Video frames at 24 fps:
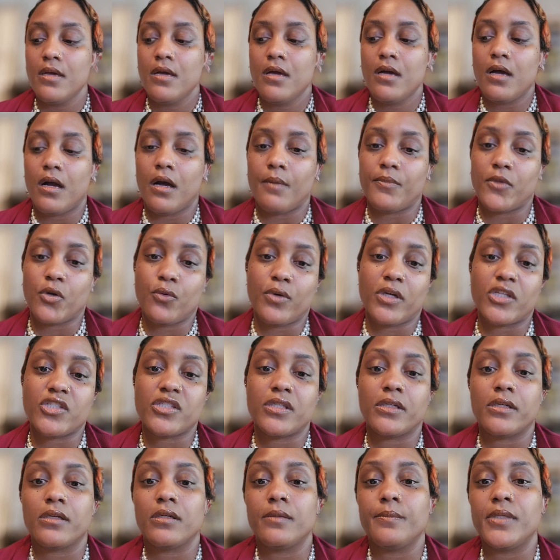The question
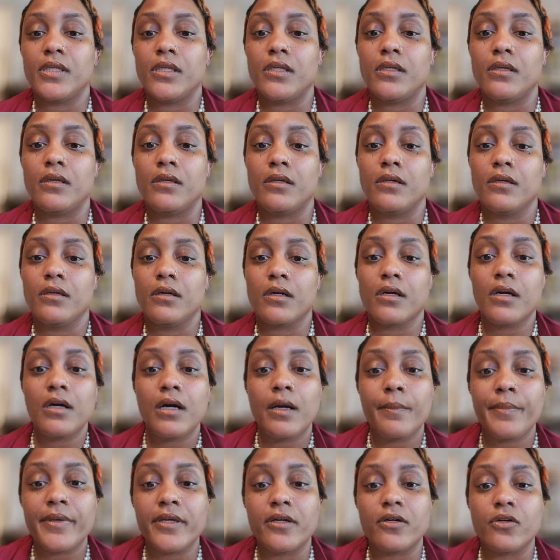could be a
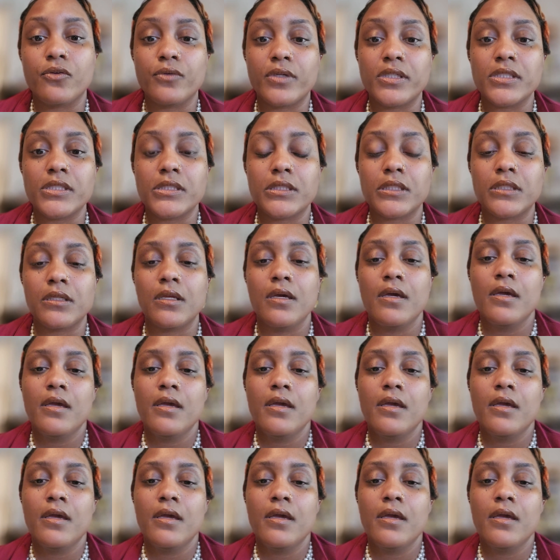compound question,